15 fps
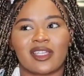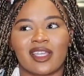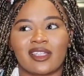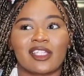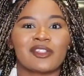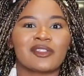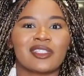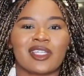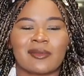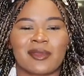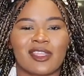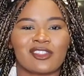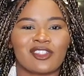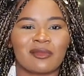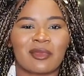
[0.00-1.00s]
I literally kept
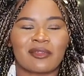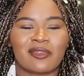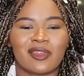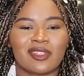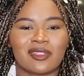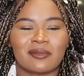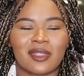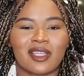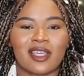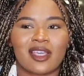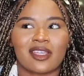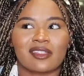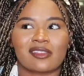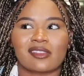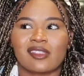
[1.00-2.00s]
asking all my friends, I'm like,
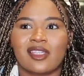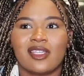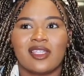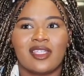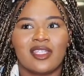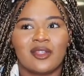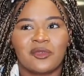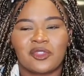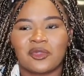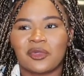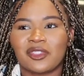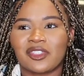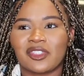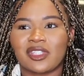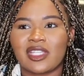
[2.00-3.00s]
guys, which
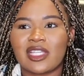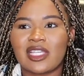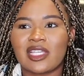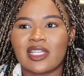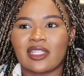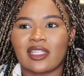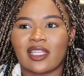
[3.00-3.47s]
one do you think?